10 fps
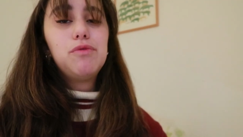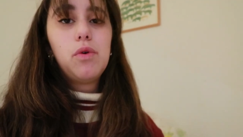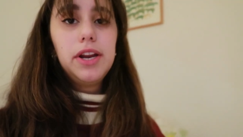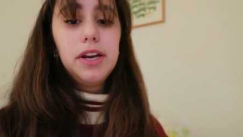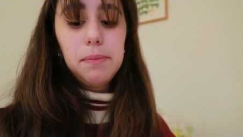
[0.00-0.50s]
I've
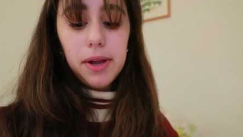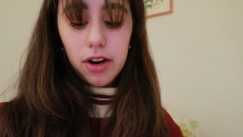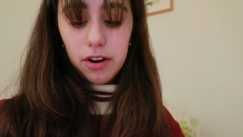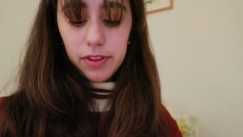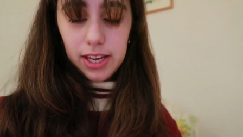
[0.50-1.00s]
wanted a
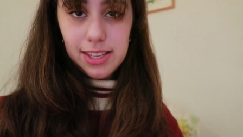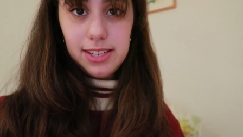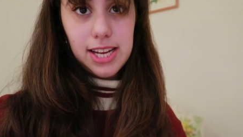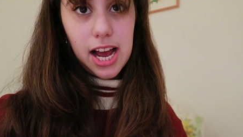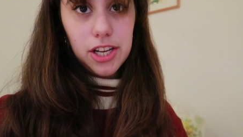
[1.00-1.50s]
pair of like the
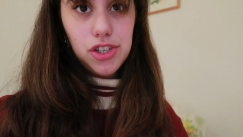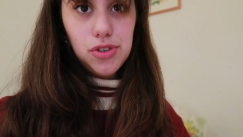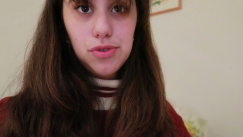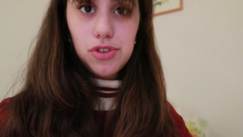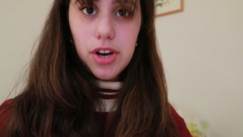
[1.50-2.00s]
dad
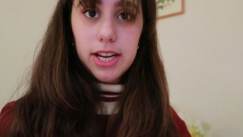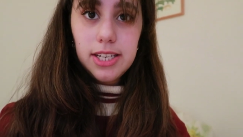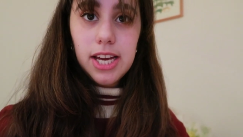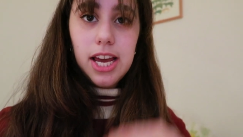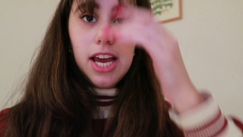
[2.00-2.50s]
shoes
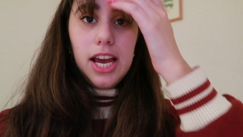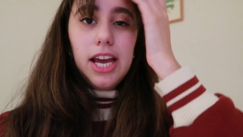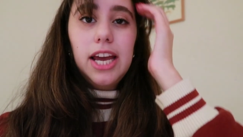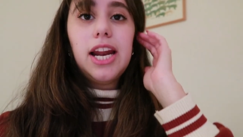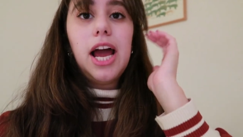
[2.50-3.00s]
trend
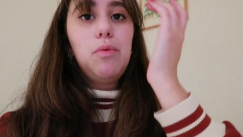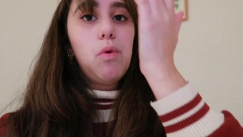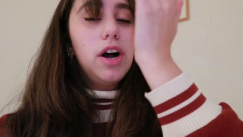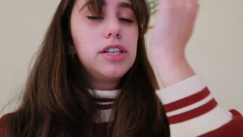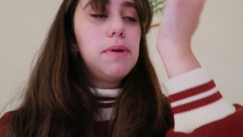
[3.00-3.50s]
and I
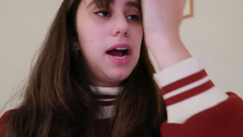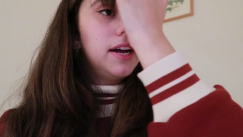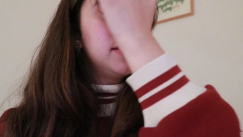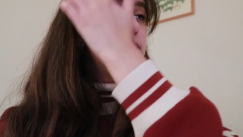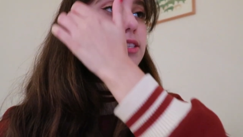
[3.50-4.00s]
walked
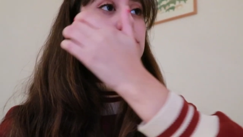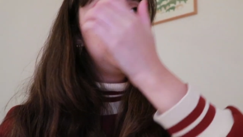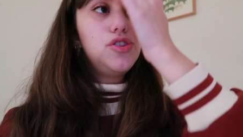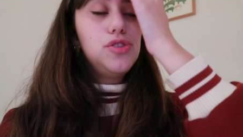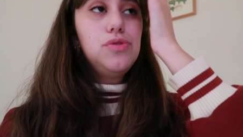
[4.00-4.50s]
past this
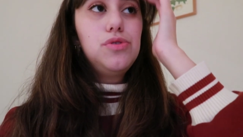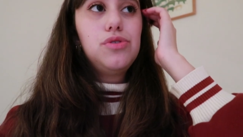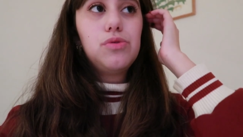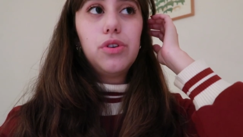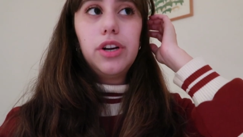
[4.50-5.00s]
shoe
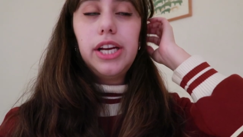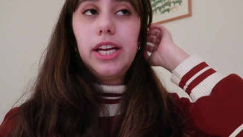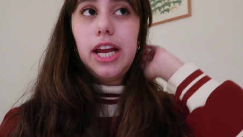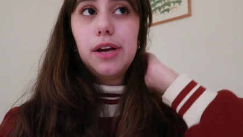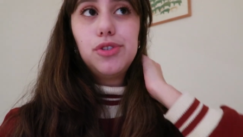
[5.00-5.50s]
store
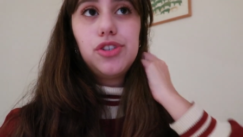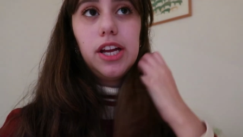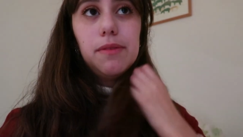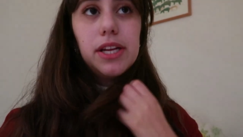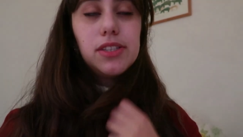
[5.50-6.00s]
in
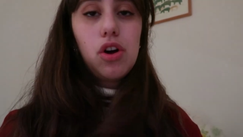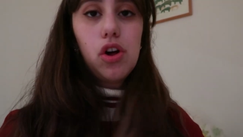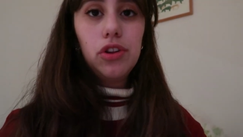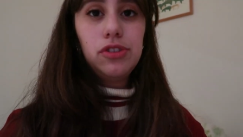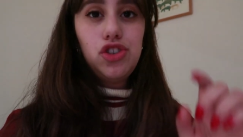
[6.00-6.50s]
Amsterdam that's
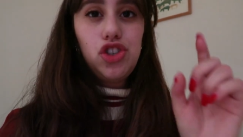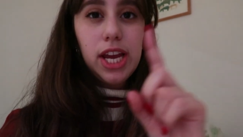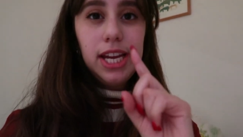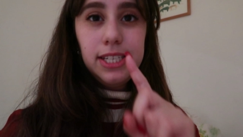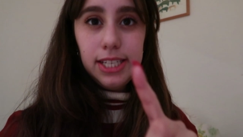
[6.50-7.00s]
called
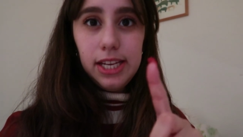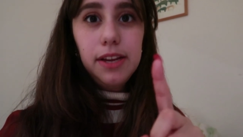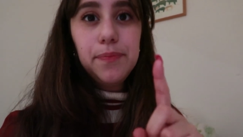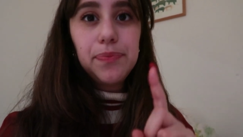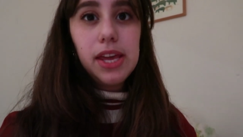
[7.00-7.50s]

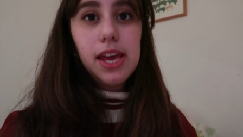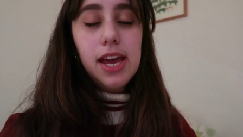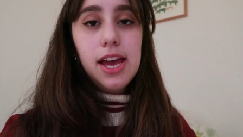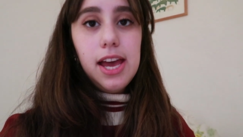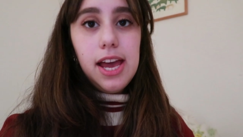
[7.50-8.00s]
JD
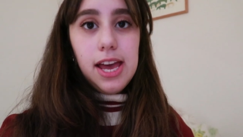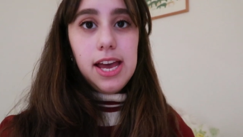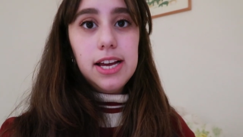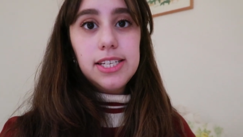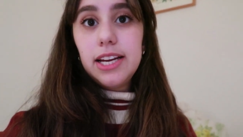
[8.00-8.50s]

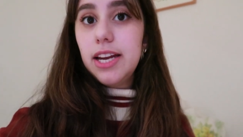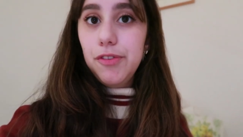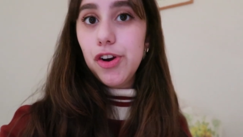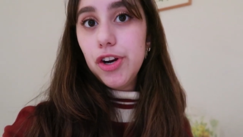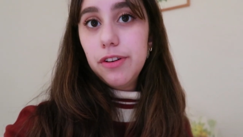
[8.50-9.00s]
and I've
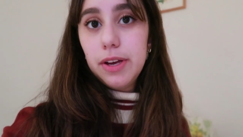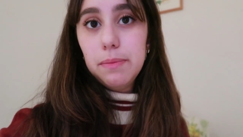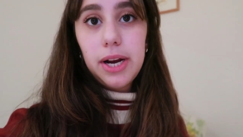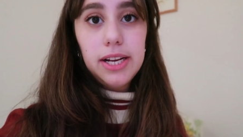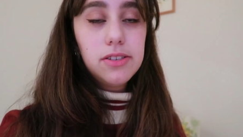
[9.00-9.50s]
never heard of
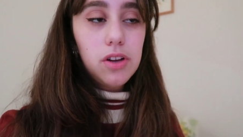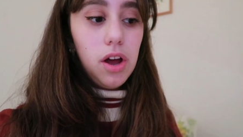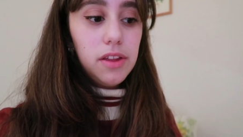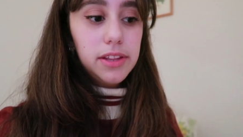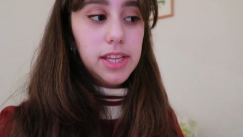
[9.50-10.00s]
it, but I
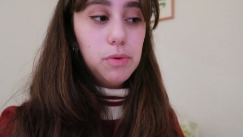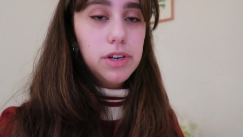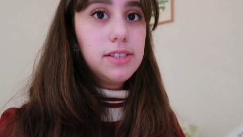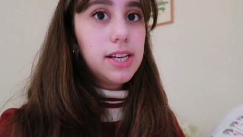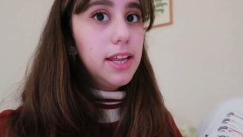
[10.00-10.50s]
saw that they were
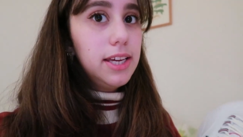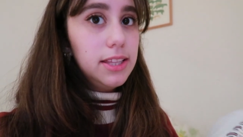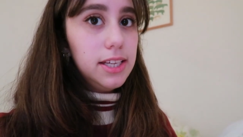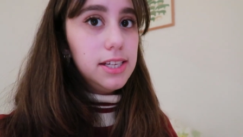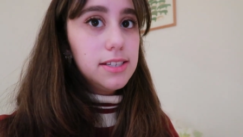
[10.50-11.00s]

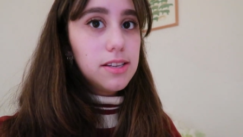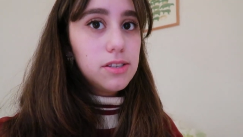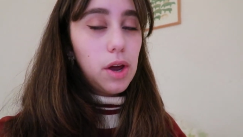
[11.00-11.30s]
selling these.